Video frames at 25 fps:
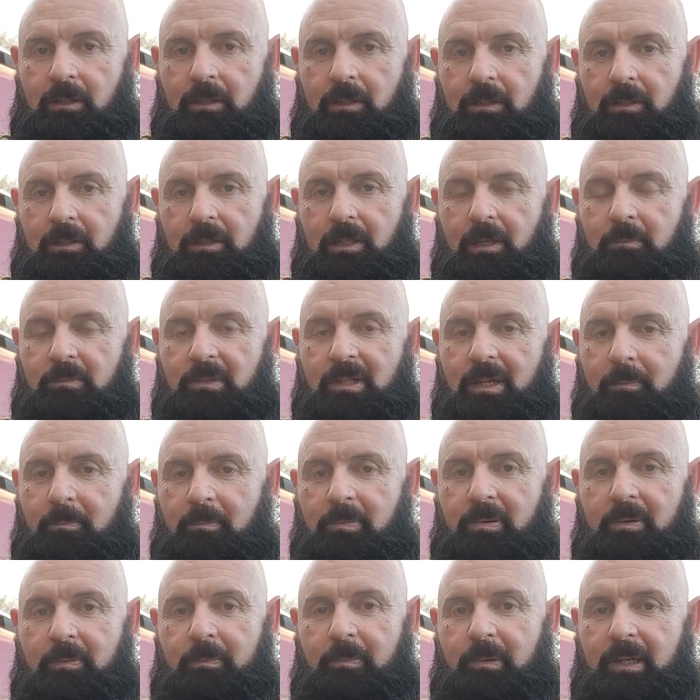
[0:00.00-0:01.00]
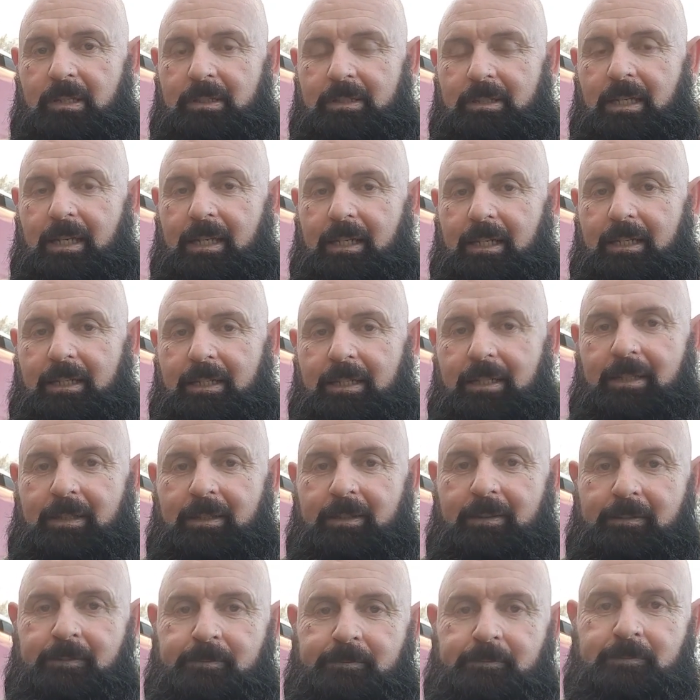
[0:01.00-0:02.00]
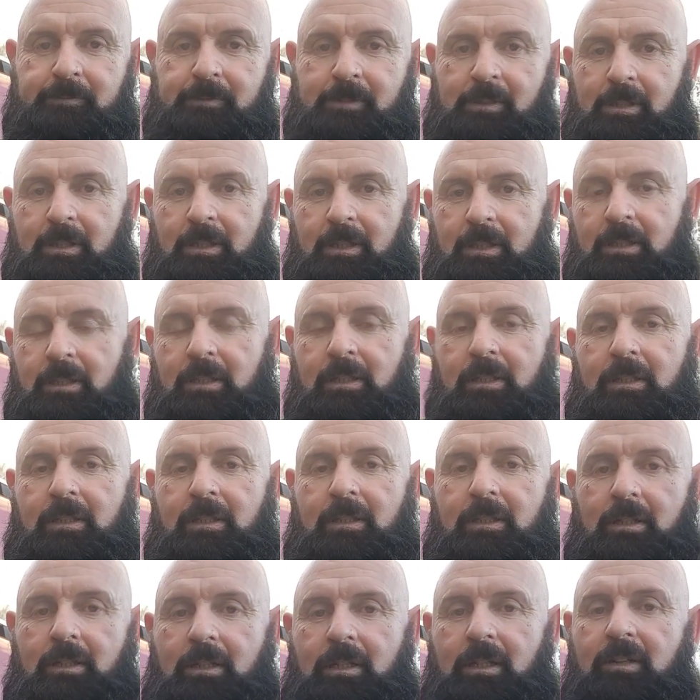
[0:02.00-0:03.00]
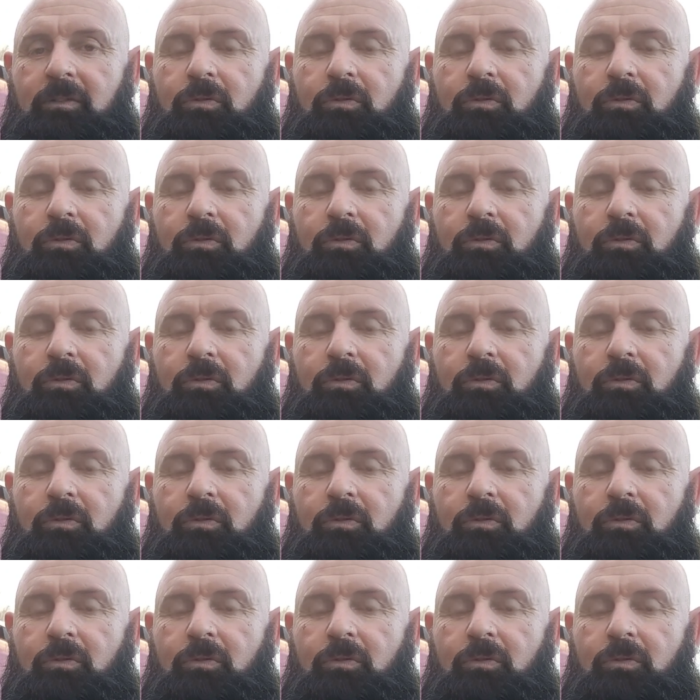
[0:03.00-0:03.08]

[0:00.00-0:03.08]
Thumbs up, press like, and